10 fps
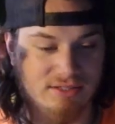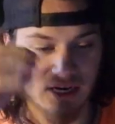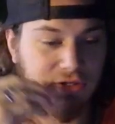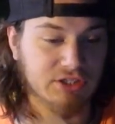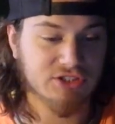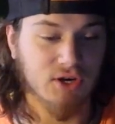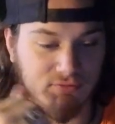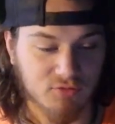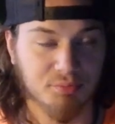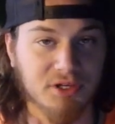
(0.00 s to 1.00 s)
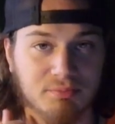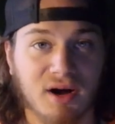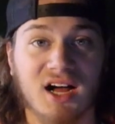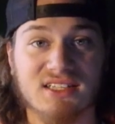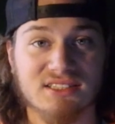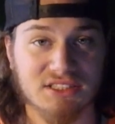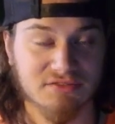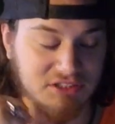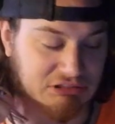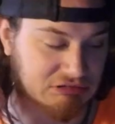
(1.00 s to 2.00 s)
tell yourself to be
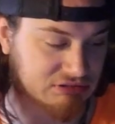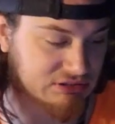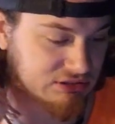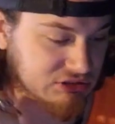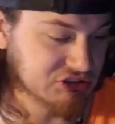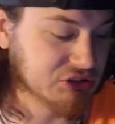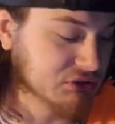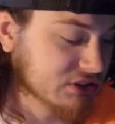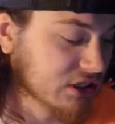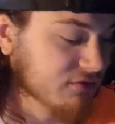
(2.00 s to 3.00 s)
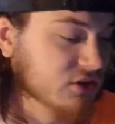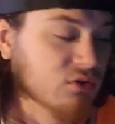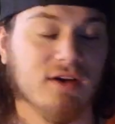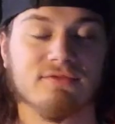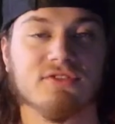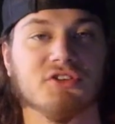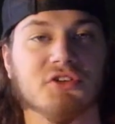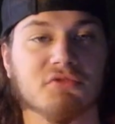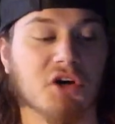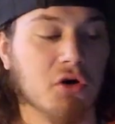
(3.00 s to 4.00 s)
positive and do stuff you love to
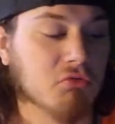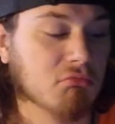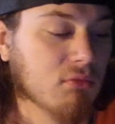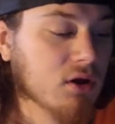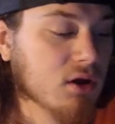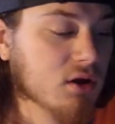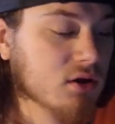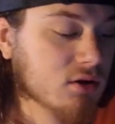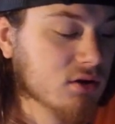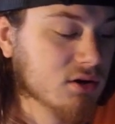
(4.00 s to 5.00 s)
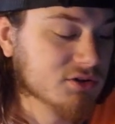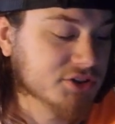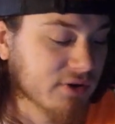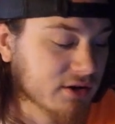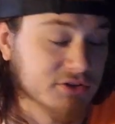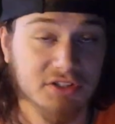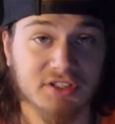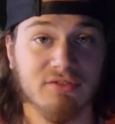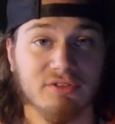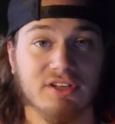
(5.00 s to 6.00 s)
do. Don't surround
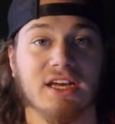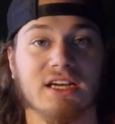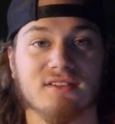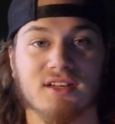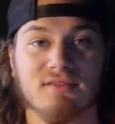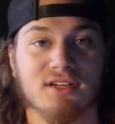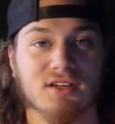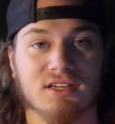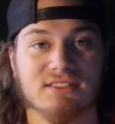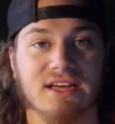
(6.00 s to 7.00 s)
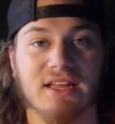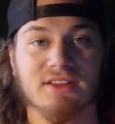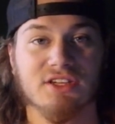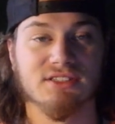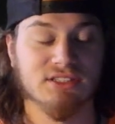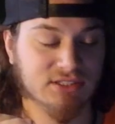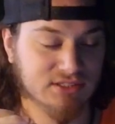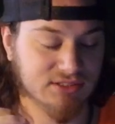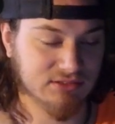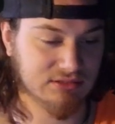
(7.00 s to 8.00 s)
yourself with negativity, because that
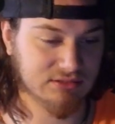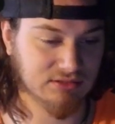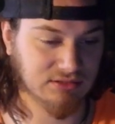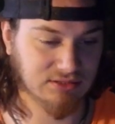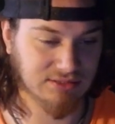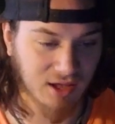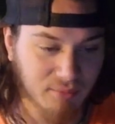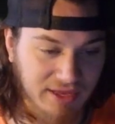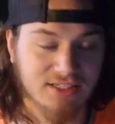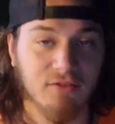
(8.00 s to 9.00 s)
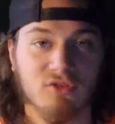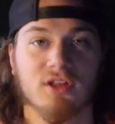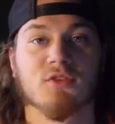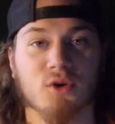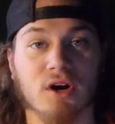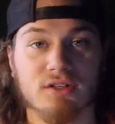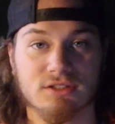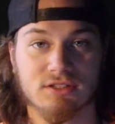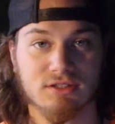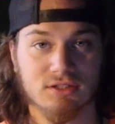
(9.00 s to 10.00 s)
makes everything
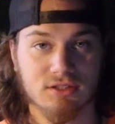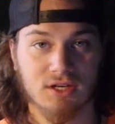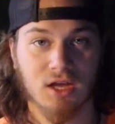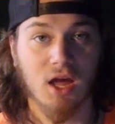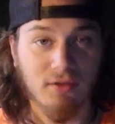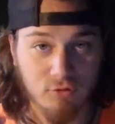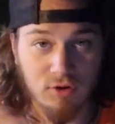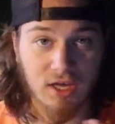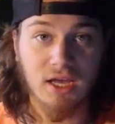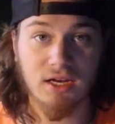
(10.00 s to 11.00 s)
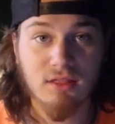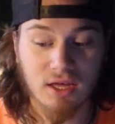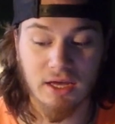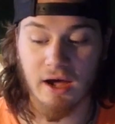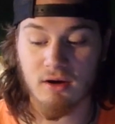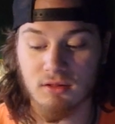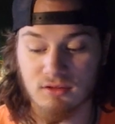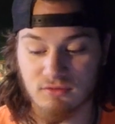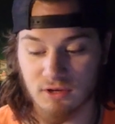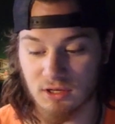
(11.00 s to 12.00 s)
worse. If you get anything out of
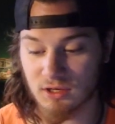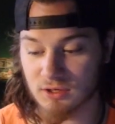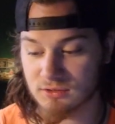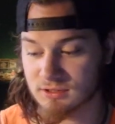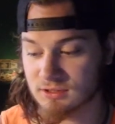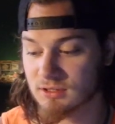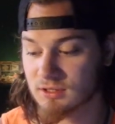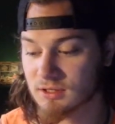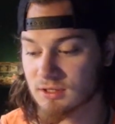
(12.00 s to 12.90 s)
these videos,